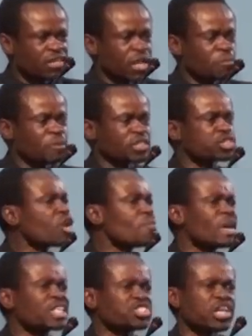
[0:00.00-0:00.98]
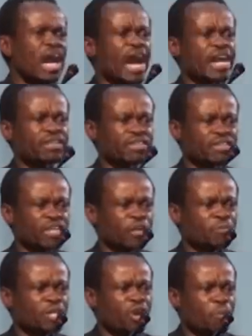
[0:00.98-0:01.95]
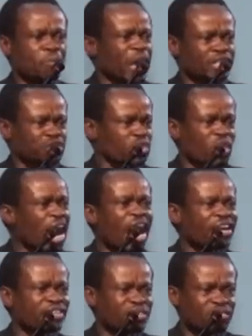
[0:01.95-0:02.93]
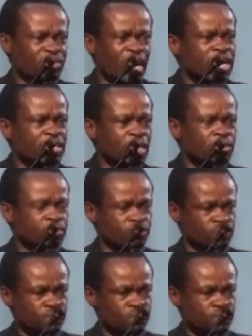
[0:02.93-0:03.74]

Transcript: there'll be so much light that there'll be no place to hide in Uganda.